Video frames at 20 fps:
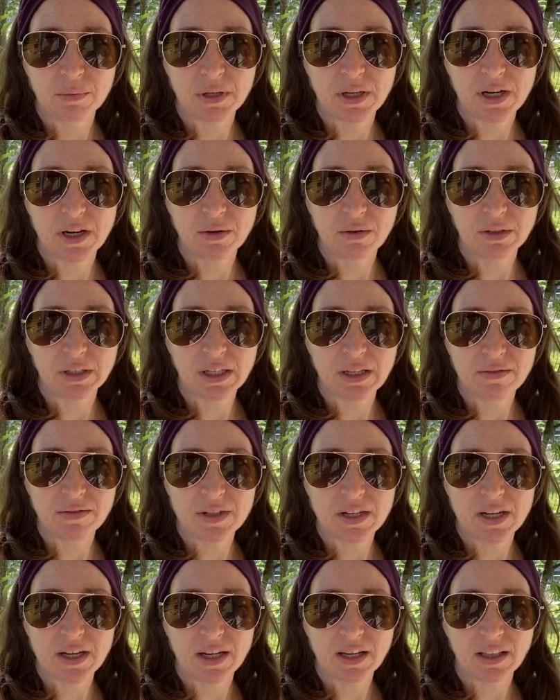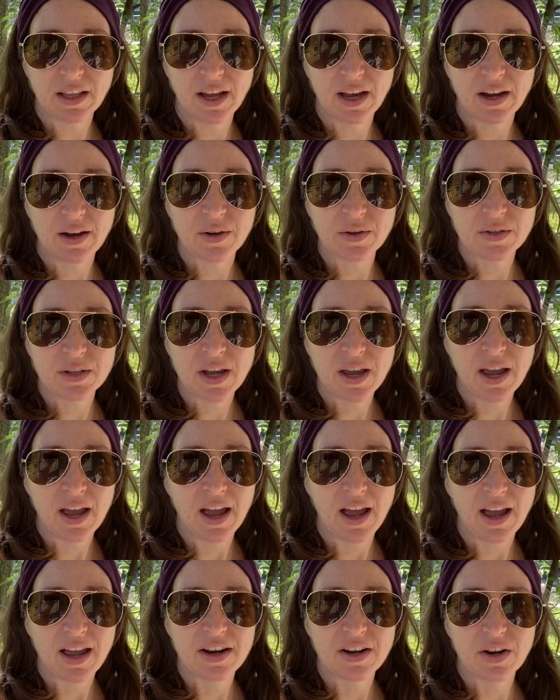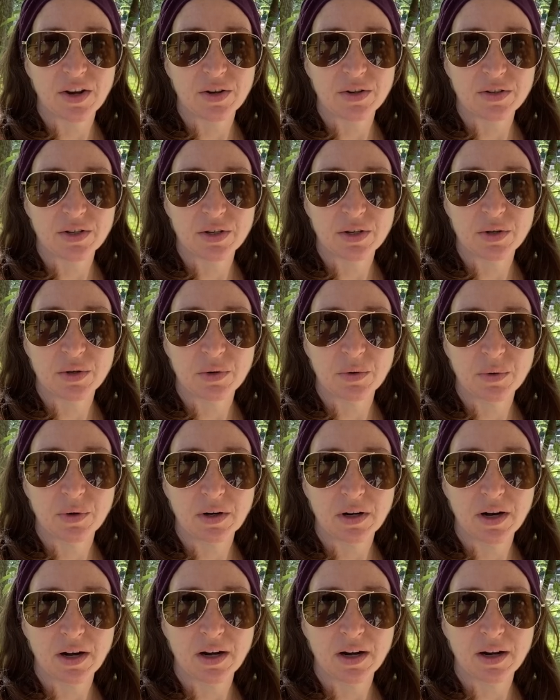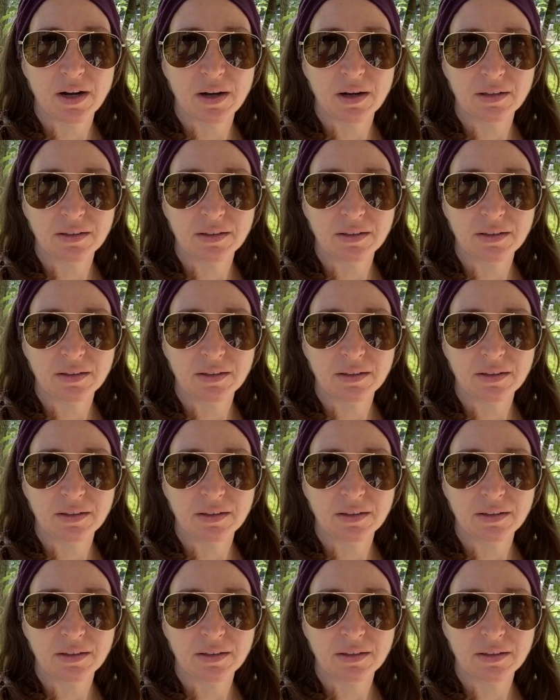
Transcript: you know leaves hitting the house and also uh,